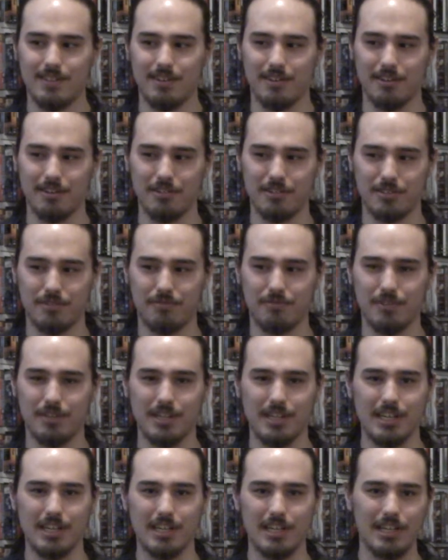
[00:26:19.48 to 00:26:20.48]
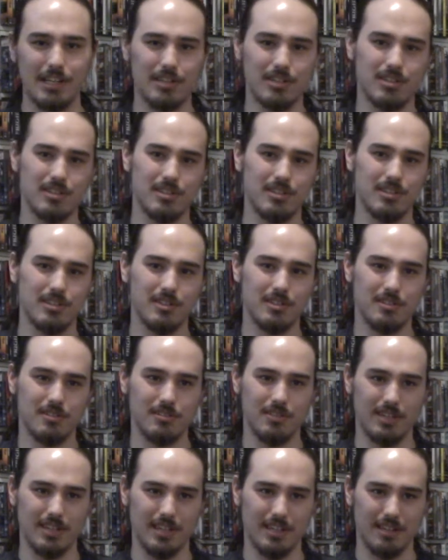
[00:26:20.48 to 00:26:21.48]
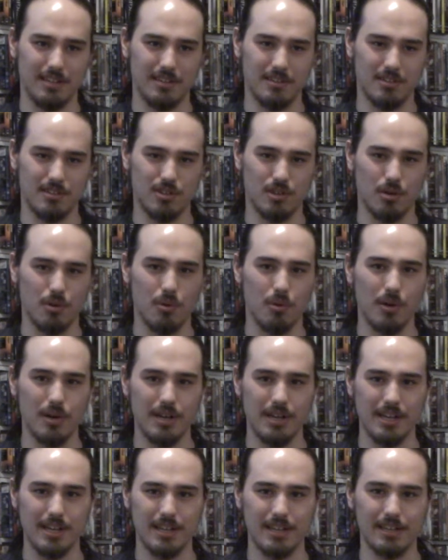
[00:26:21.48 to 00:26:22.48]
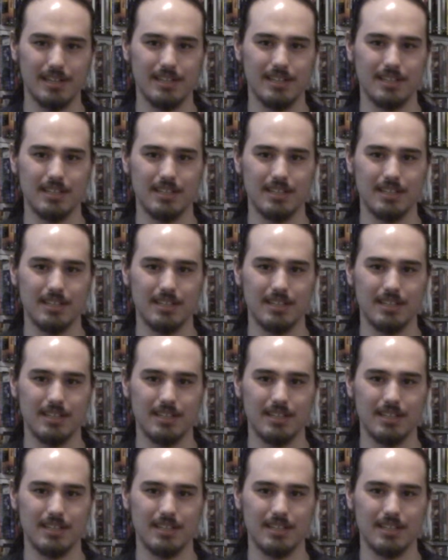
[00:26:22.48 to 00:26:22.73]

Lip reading: there's a funny, toy